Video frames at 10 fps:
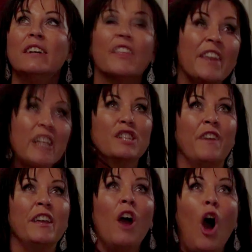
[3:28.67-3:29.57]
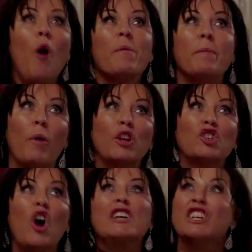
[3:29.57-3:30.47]
and the next thing, I'll be
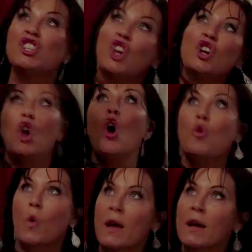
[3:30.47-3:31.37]
apologising to you. Yeah,